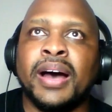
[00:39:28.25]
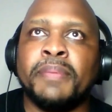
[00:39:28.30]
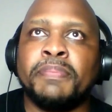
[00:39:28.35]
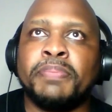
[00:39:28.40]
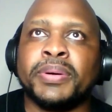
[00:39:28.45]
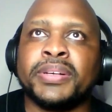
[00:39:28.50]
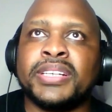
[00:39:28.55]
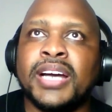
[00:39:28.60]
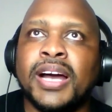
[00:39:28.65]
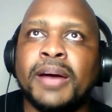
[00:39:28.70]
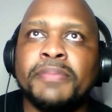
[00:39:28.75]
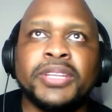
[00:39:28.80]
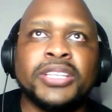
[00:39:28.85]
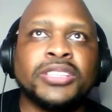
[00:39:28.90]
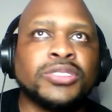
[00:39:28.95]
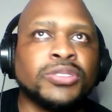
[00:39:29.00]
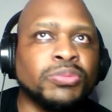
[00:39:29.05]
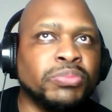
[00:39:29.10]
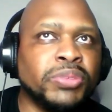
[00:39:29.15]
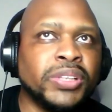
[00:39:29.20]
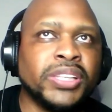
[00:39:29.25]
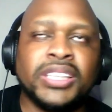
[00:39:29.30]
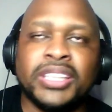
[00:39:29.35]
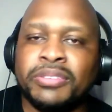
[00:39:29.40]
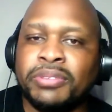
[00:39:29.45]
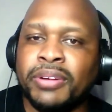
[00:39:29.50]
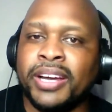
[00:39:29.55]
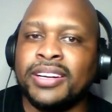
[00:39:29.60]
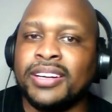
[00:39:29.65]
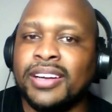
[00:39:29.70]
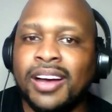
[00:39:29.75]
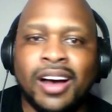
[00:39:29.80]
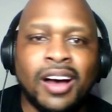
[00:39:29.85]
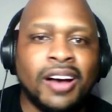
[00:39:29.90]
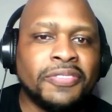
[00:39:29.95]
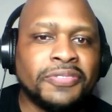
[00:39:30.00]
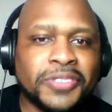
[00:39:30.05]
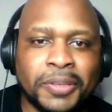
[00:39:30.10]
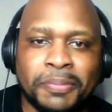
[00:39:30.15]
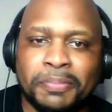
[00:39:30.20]
become this really great
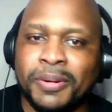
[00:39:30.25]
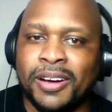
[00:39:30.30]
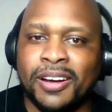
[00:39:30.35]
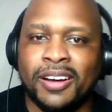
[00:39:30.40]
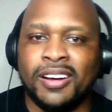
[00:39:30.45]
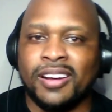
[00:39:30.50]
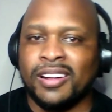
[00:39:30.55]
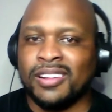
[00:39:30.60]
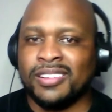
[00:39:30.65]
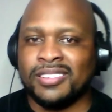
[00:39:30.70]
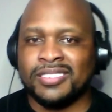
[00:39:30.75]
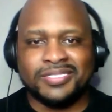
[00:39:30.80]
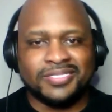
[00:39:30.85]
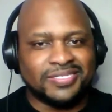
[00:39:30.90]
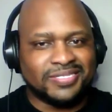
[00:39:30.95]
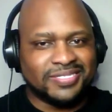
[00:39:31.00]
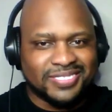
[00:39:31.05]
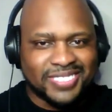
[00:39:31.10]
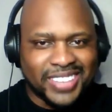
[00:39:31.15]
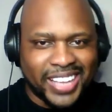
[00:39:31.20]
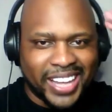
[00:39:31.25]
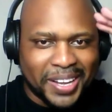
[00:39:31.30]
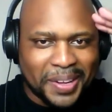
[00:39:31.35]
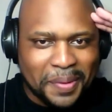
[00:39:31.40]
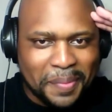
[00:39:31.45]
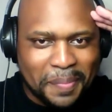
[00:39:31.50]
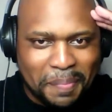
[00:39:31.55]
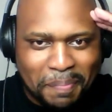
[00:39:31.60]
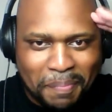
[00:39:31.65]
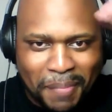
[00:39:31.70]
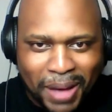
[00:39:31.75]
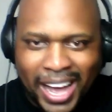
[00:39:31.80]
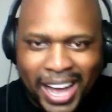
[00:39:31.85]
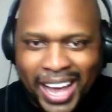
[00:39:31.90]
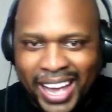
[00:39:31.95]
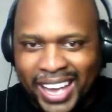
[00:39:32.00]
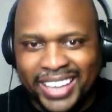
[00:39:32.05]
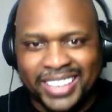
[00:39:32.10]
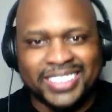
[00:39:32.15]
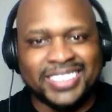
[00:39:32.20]
off the ball
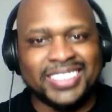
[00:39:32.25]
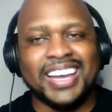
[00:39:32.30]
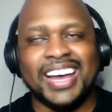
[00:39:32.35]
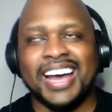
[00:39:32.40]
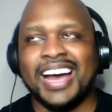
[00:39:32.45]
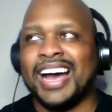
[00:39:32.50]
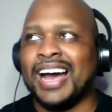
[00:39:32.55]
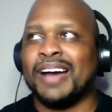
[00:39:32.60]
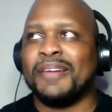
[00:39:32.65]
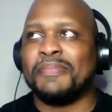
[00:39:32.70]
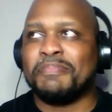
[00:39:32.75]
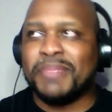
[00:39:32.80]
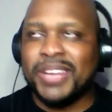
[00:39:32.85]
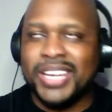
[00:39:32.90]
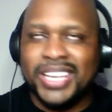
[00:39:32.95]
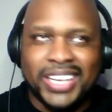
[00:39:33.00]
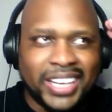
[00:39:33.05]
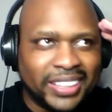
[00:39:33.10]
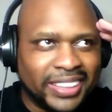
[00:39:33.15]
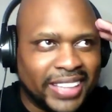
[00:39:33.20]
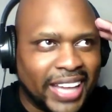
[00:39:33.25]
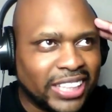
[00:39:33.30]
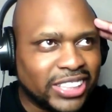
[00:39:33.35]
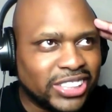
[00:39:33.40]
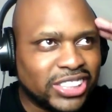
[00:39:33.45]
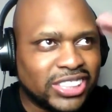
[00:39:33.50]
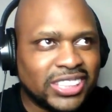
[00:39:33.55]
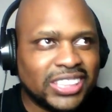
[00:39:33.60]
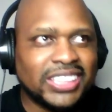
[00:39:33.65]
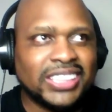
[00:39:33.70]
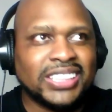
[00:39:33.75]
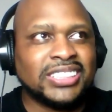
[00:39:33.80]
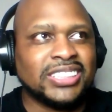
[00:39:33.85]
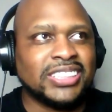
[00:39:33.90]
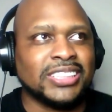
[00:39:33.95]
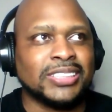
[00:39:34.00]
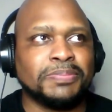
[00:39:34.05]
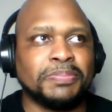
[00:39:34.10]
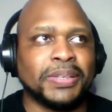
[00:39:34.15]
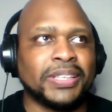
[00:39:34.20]
mind, meaning that she has
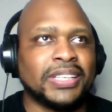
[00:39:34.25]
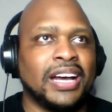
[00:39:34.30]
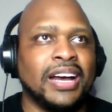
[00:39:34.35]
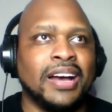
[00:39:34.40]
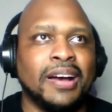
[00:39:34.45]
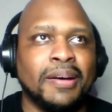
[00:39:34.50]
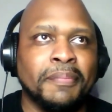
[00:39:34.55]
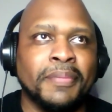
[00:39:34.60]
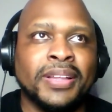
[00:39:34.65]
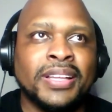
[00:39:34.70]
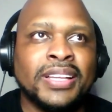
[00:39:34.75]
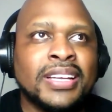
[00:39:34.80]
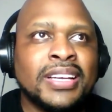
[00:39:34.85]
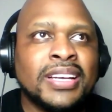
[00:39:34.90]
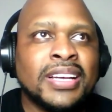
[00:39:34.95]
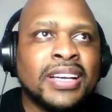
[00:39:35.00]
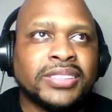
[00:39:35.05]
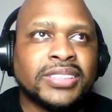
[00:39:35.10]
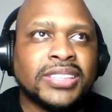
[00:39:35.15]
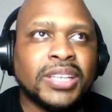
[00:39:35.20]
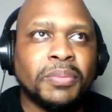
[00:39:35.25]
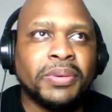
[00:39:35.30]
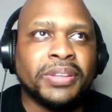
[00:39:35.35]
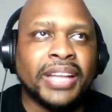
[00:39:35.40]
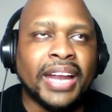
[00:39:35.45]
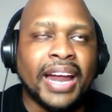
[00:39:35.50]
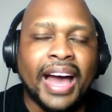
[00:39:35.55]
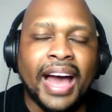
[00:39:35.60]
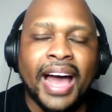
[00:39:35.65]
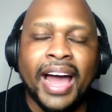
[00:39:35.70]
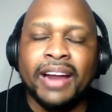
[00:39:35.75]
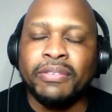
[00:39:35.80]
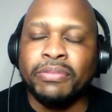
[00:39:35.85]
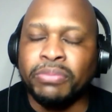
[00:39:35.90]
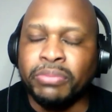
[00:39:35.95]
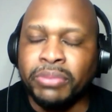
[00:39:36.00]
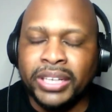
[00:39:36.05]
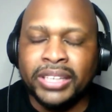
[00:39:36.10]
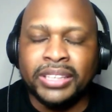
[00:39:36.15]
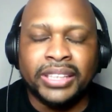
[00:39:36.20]
just become someone that I
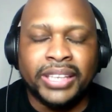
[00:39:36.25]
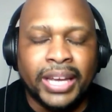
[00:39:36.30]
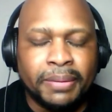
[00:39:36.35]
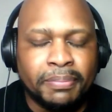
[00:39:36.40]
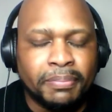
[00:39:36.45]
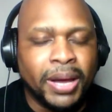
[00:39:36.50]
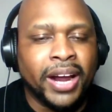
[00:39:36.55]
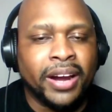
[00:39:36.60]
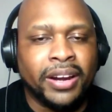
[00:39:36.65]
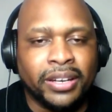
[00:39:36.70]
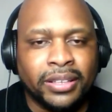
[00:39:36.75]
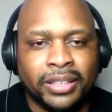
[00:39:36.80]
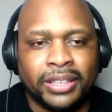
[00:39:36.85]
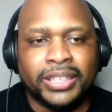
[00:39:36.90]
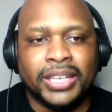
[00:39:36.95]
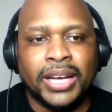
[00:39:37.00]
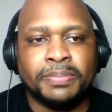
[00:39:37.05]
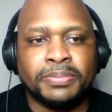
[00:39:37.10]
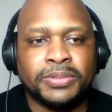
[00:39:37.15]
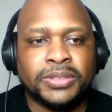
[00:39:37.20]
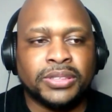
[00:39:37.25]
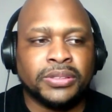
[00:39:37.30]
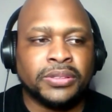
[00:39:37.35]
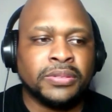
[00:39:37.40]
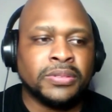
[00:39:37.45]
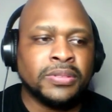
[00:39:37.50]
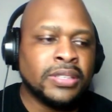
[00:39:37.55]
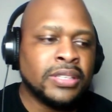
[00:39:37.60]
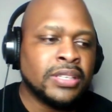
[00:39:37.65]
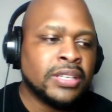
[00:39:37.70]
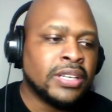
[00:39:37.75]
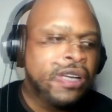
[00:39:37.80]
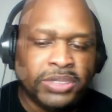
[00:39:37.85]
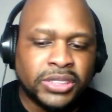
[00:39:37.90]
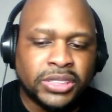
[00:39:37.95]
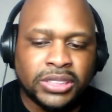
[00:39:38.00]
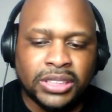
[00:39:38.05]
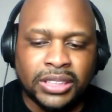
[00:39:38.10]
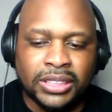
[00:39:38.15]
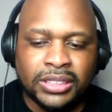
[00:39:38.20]
really admire and look up to.
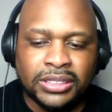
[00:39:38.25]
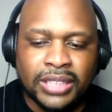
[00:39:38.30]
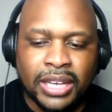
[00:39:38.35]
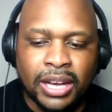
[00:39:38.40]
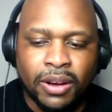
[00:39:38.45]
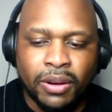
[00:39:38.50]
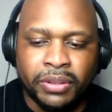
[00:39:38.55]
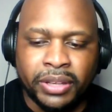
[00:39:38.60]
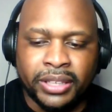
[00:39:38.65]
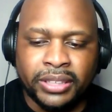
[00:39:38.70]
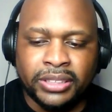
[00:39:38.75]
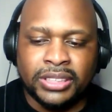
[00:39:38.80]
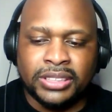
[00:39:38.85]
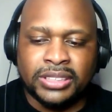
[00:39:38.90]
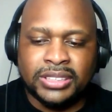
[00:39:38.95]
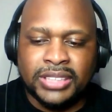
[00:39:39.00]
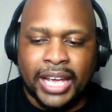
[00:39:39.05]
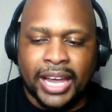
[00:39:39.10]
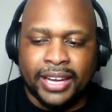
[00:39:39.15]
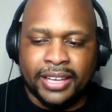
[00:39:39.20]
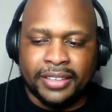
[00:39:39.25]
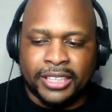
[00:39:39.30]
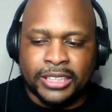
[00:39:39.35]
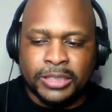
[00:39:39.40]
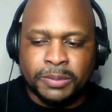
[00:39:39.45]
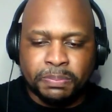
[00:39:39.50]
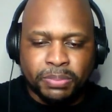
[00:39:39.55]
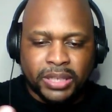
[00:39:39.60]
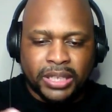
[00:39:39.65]
She's not only just taken this